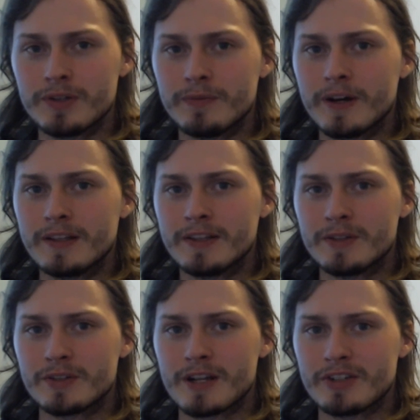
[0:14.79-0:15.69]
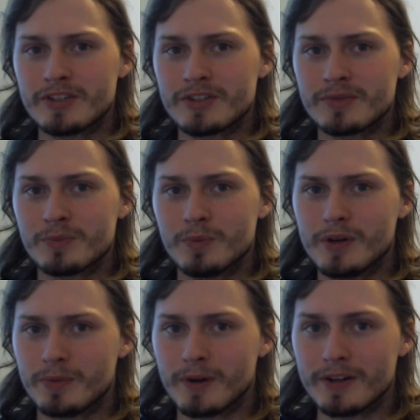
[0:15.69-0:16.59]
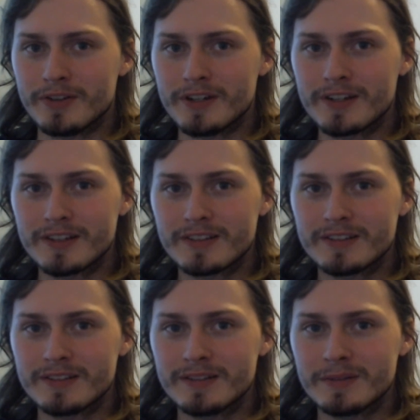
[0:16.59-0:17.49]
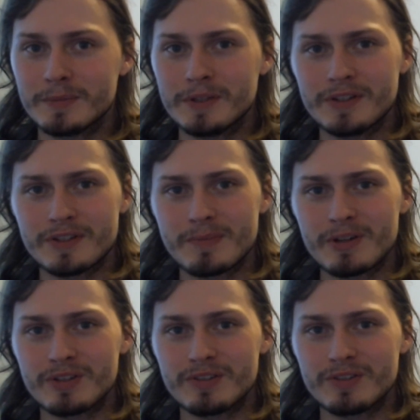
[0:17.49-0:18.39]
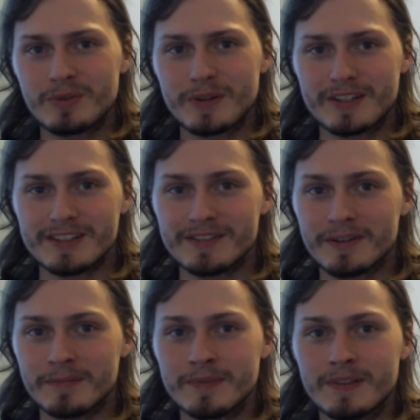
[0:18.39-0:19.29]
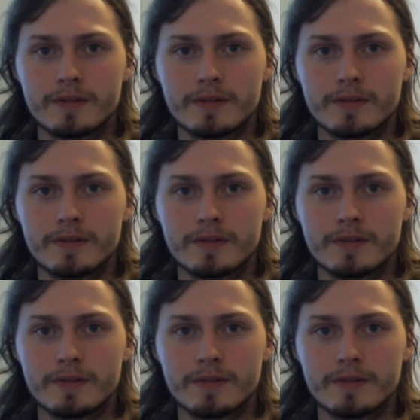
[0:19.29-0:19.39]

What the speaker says: to find that there's not just one Roderick, but there's about 20 of him.